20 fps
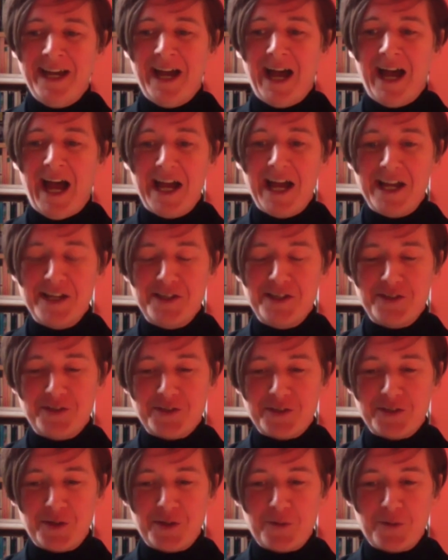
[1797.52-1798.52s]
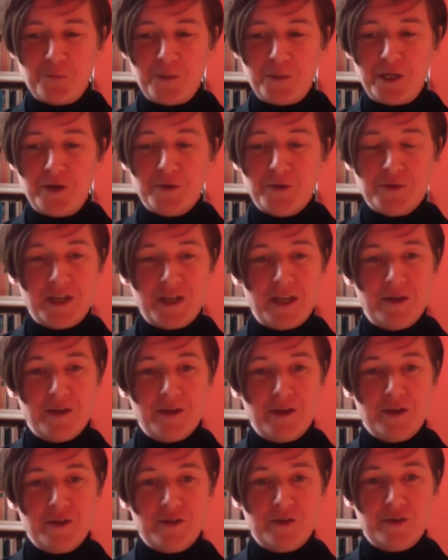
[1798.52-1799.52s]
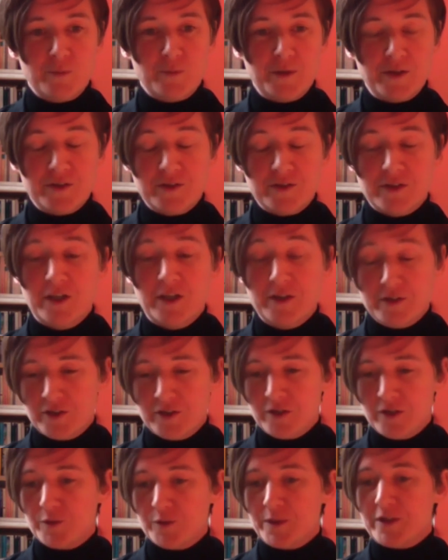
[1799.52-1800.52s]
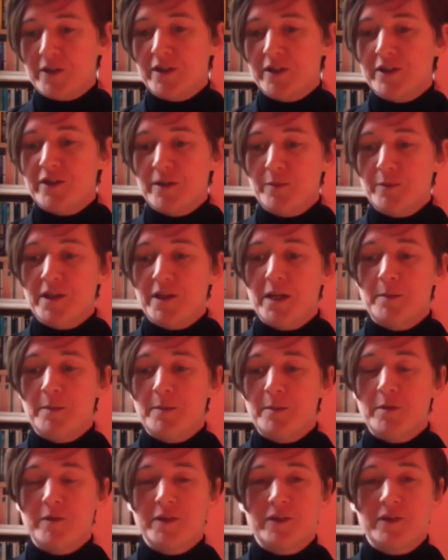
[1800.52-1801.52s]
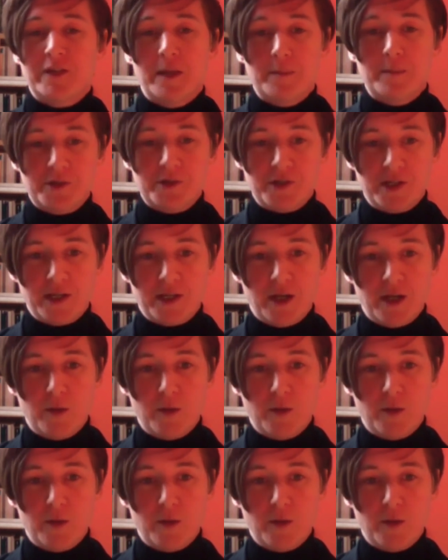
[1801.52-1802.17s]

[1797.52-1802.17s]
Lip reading: And we got together at the start of 2019 with the aim of establishing a